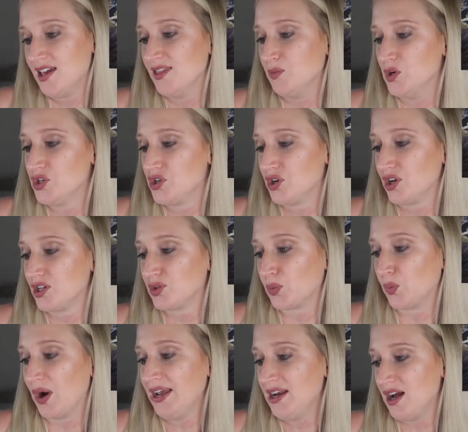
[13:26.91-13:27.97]
which took us
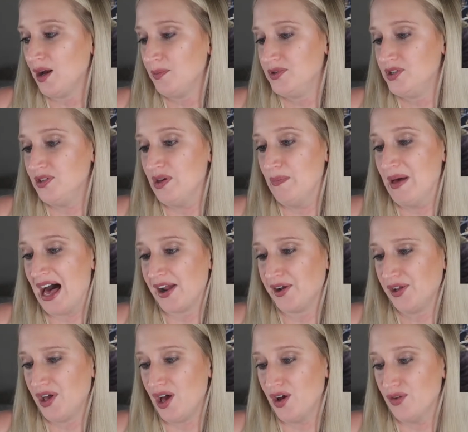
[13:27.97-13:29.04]
right up to the
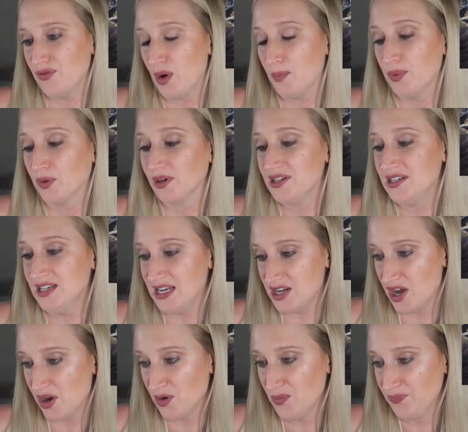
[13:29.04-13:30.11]
Battle of
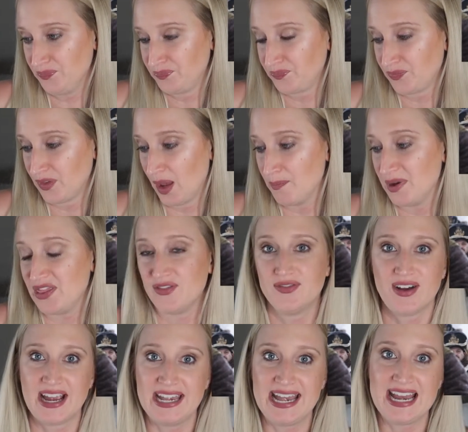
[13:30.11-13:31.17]
Borodino, but the
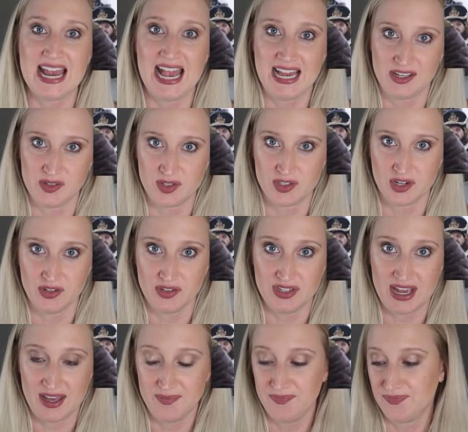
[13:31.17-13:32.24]
fighting hadn't started
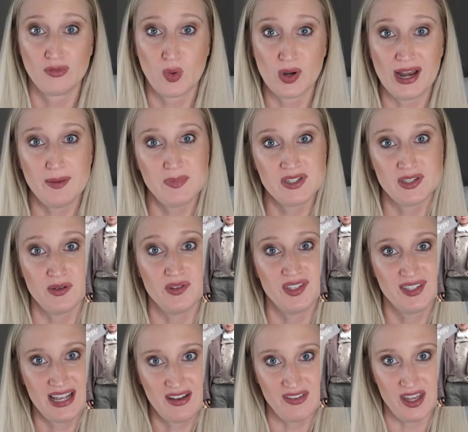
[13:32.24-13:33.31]
yet. For episode
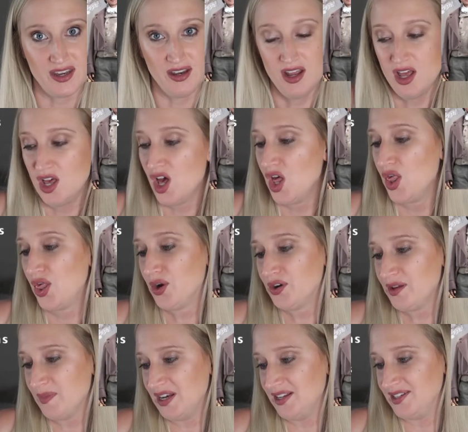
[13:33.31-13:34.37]
seven,
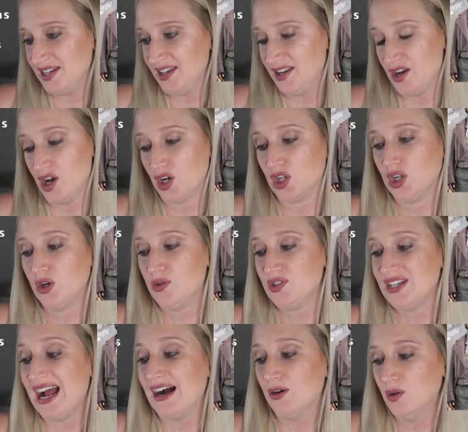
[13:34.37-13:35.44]
30 minutes in,
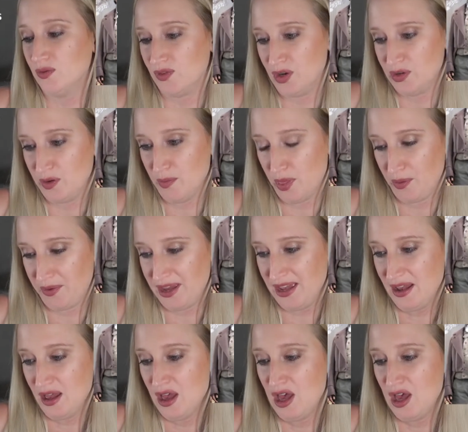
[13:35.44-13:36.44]
closed out volume three,